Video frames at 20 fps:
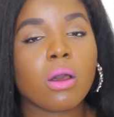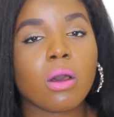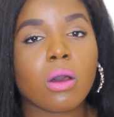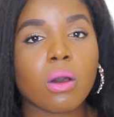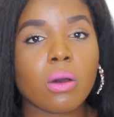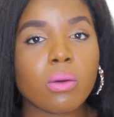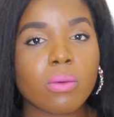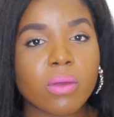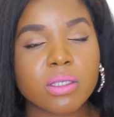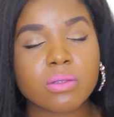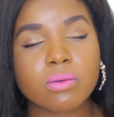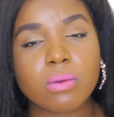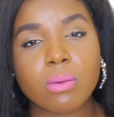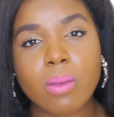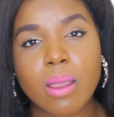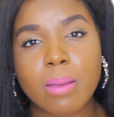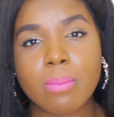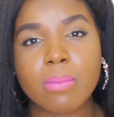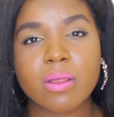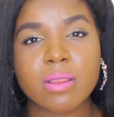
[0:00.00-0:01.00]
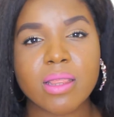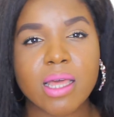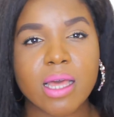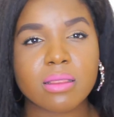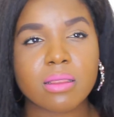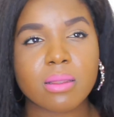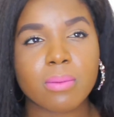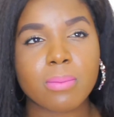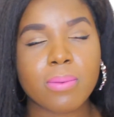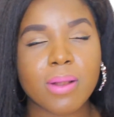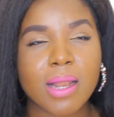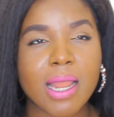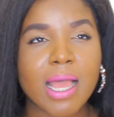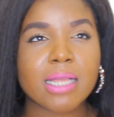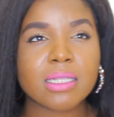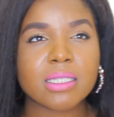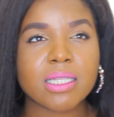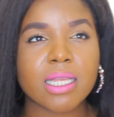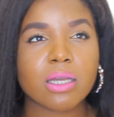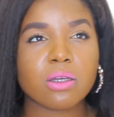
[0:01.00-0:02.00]
Always remember that the
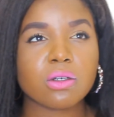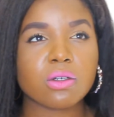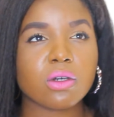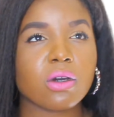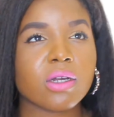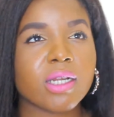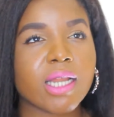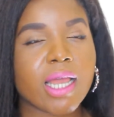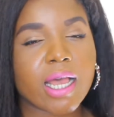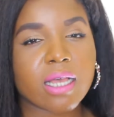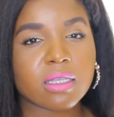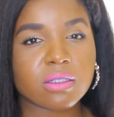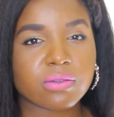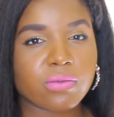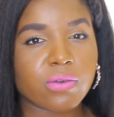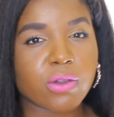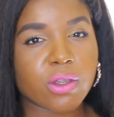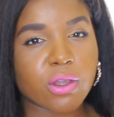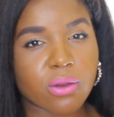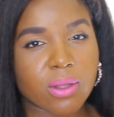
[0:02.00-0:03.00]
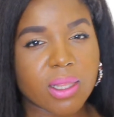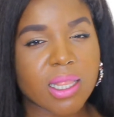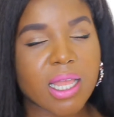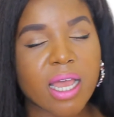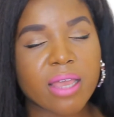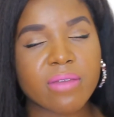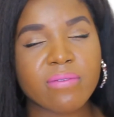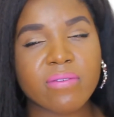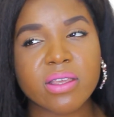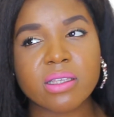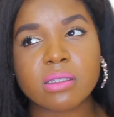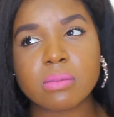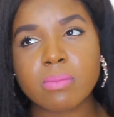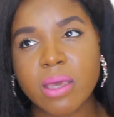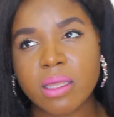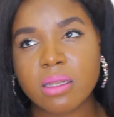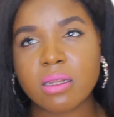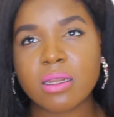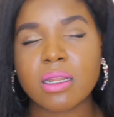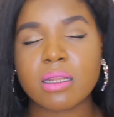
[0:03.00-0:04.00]
plan that God has for your life is
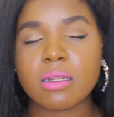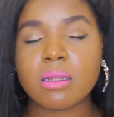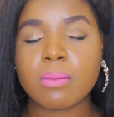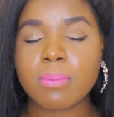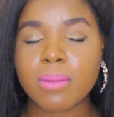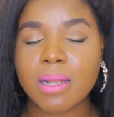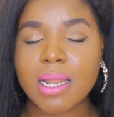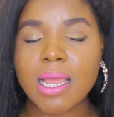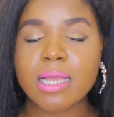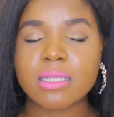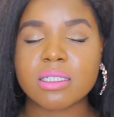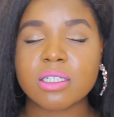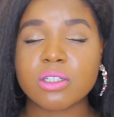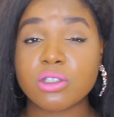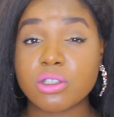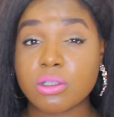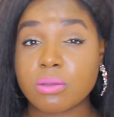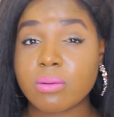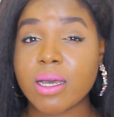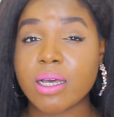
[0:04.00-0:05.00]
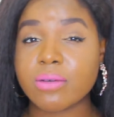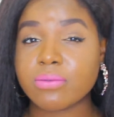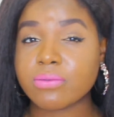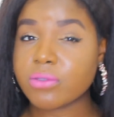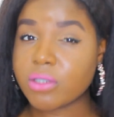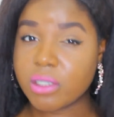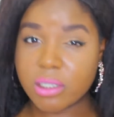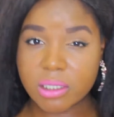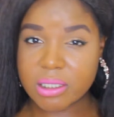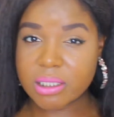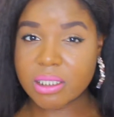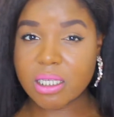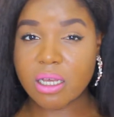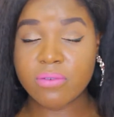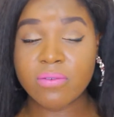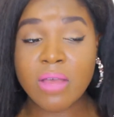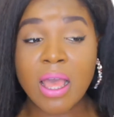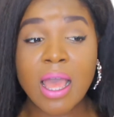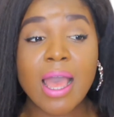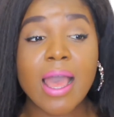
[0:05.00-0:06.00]
better than the plan that you have for
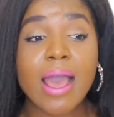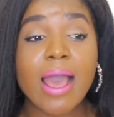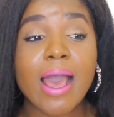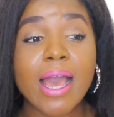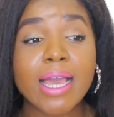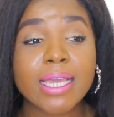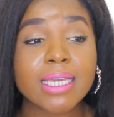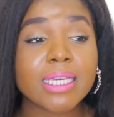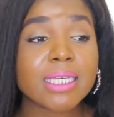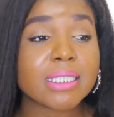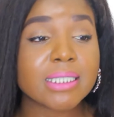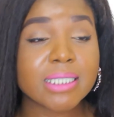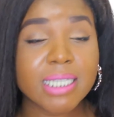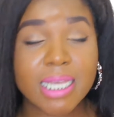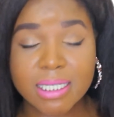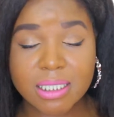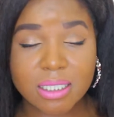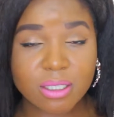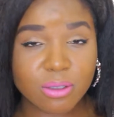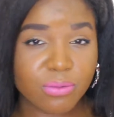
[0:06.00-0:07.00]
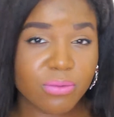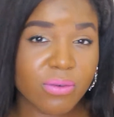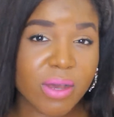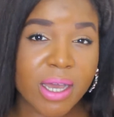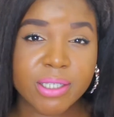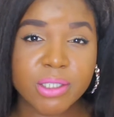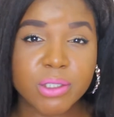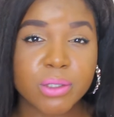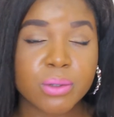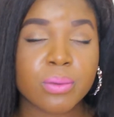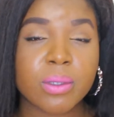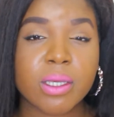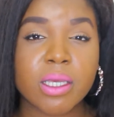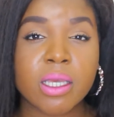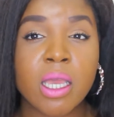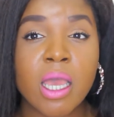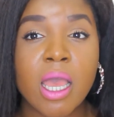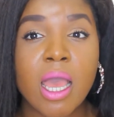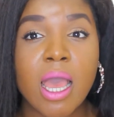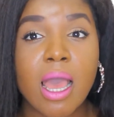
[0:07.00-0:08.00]
yourself. I can testify to
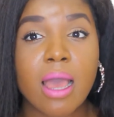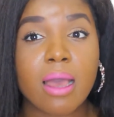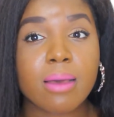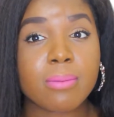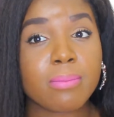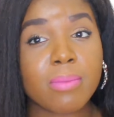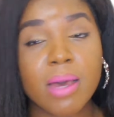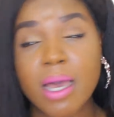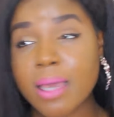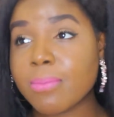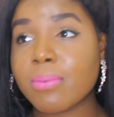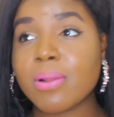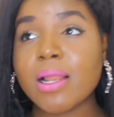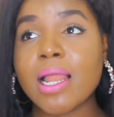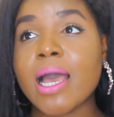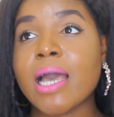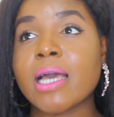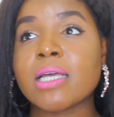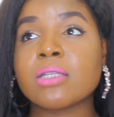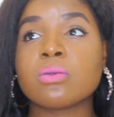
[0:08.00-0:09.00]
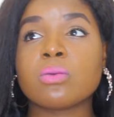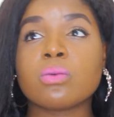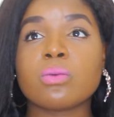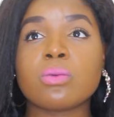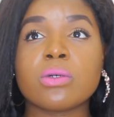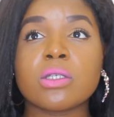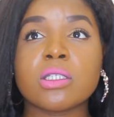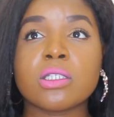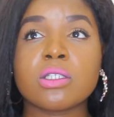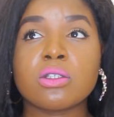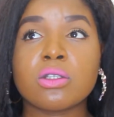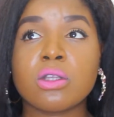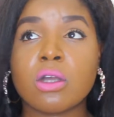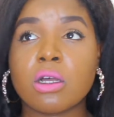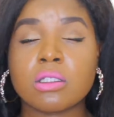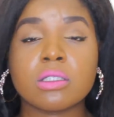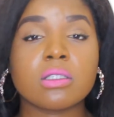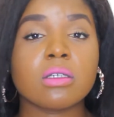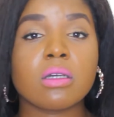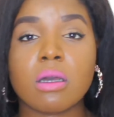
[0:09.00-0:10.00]
it. My plan was
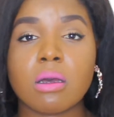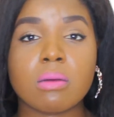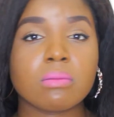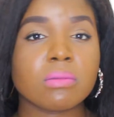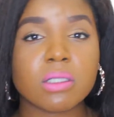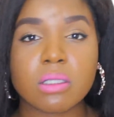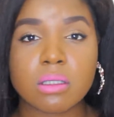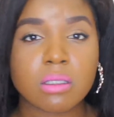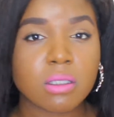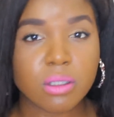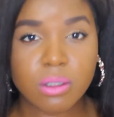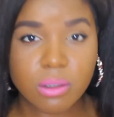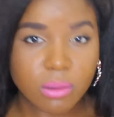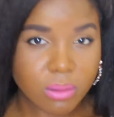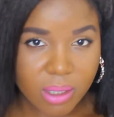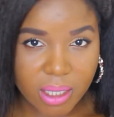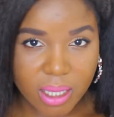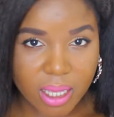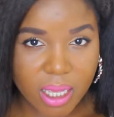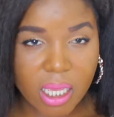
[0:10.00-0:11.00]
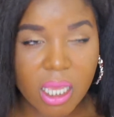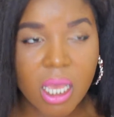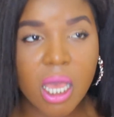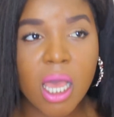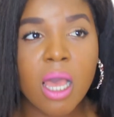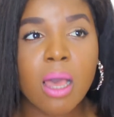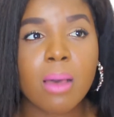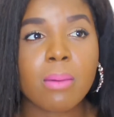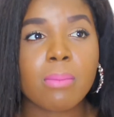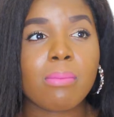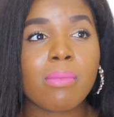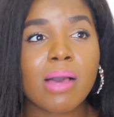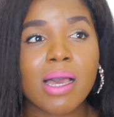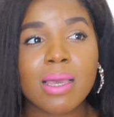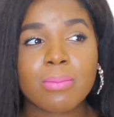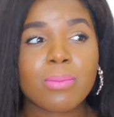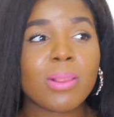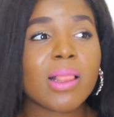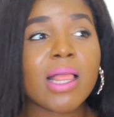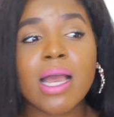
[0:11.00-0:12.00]
not to come to the UK.
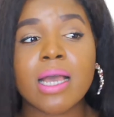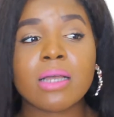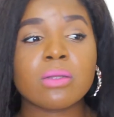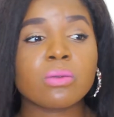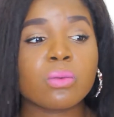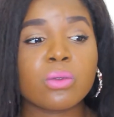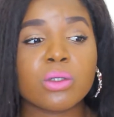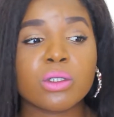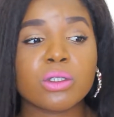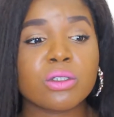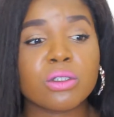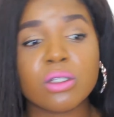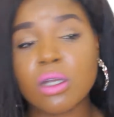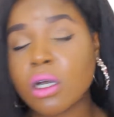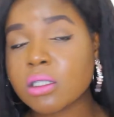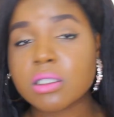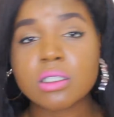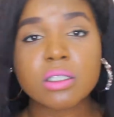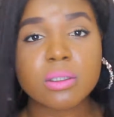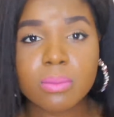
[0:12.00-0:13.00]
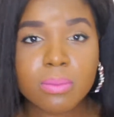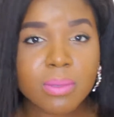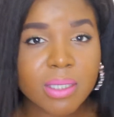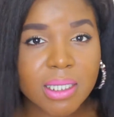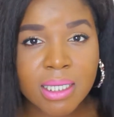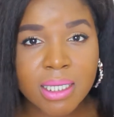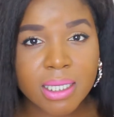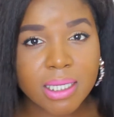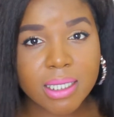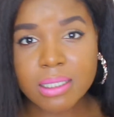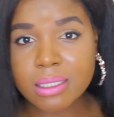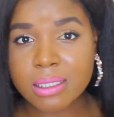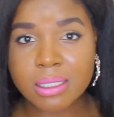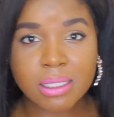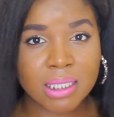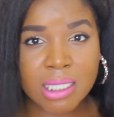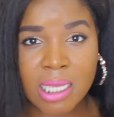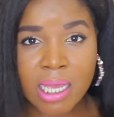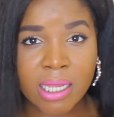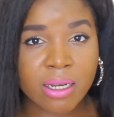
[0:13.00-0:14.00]
My plan was not to be a
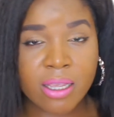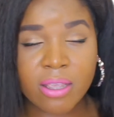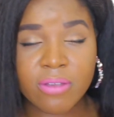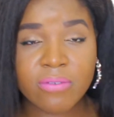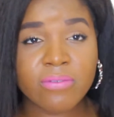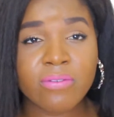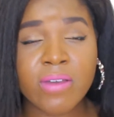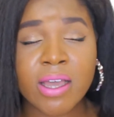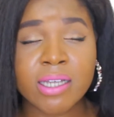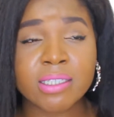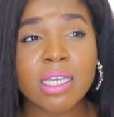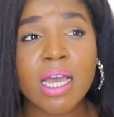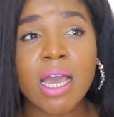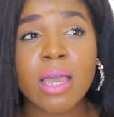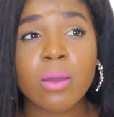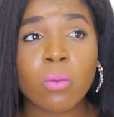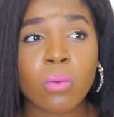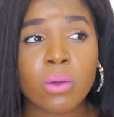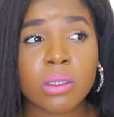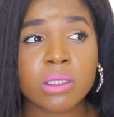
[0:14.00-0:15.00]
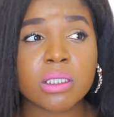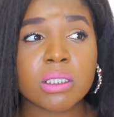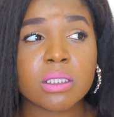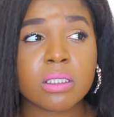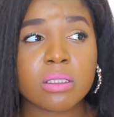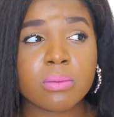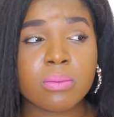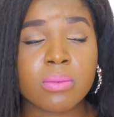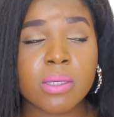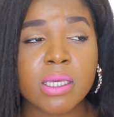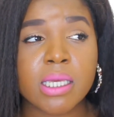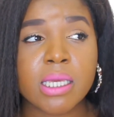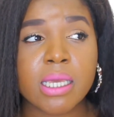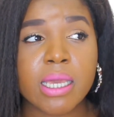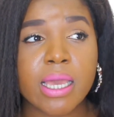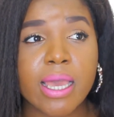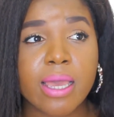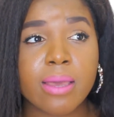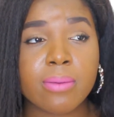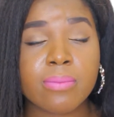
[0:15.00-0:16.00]
designer. In fact, I wanted to
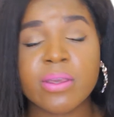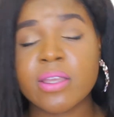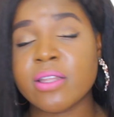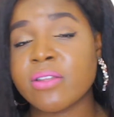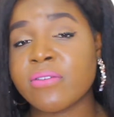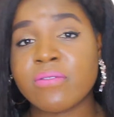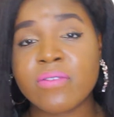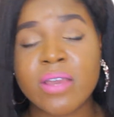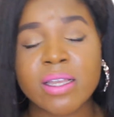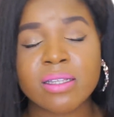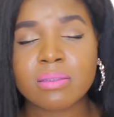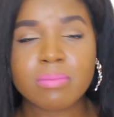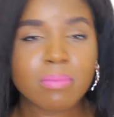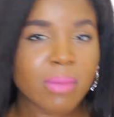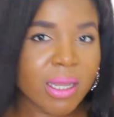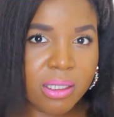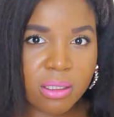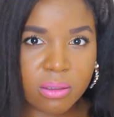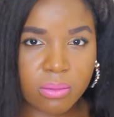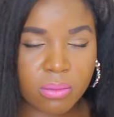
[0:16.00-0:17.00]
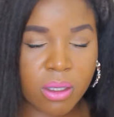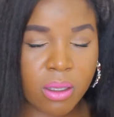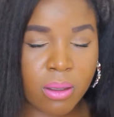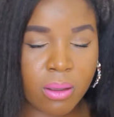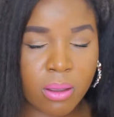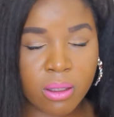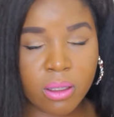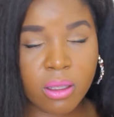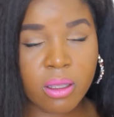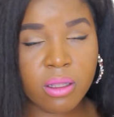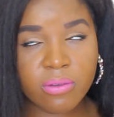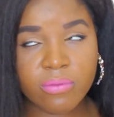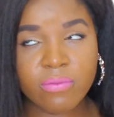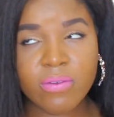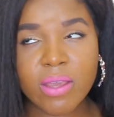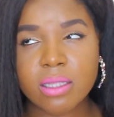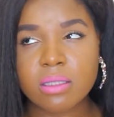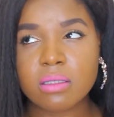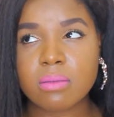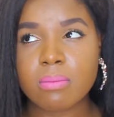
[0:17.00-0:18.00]
be an event
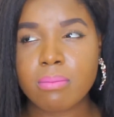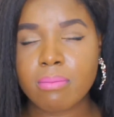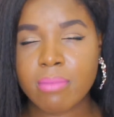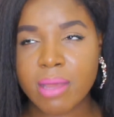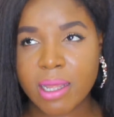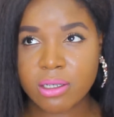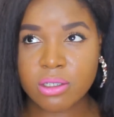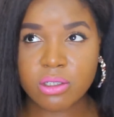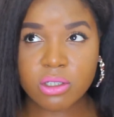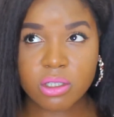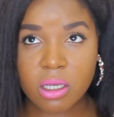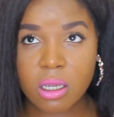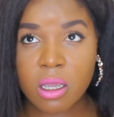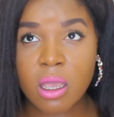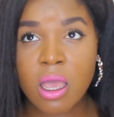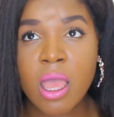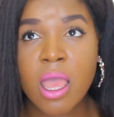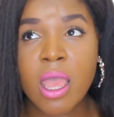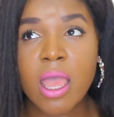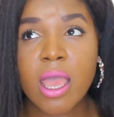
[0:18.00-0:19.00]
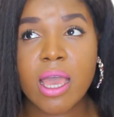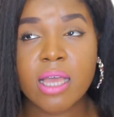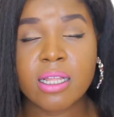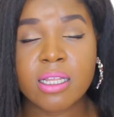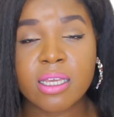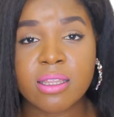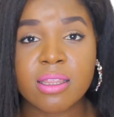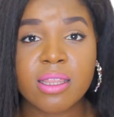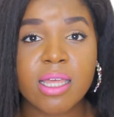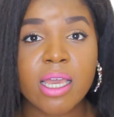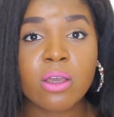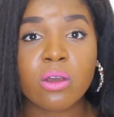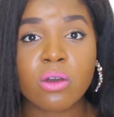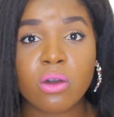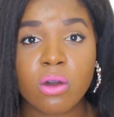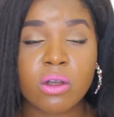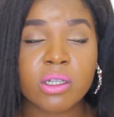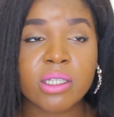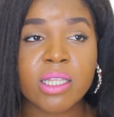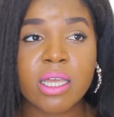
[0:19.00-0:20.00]
manager, and I thank
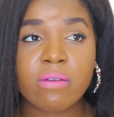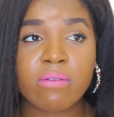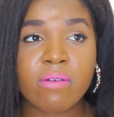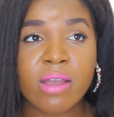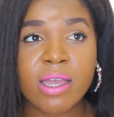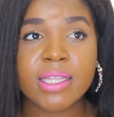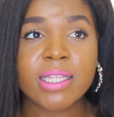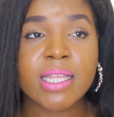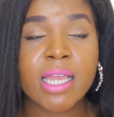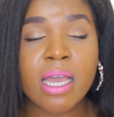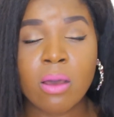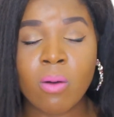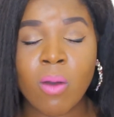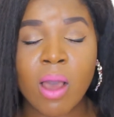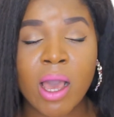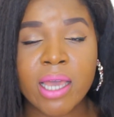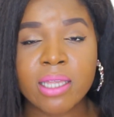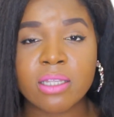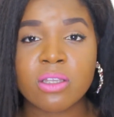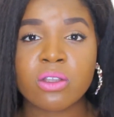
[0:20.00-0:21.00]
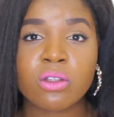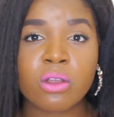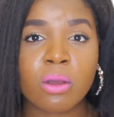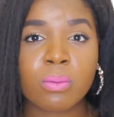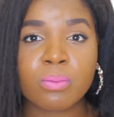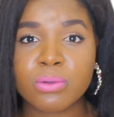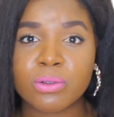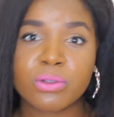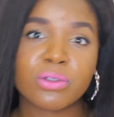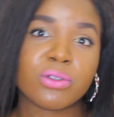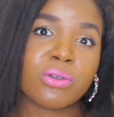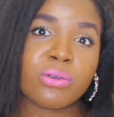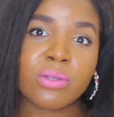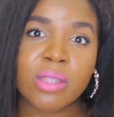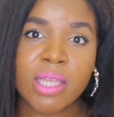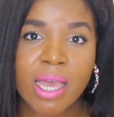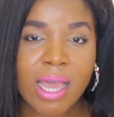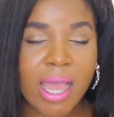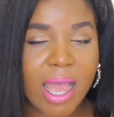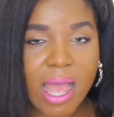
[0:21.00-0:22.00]
God that right now I did not
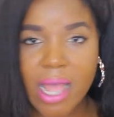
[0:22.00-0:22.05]
pursue that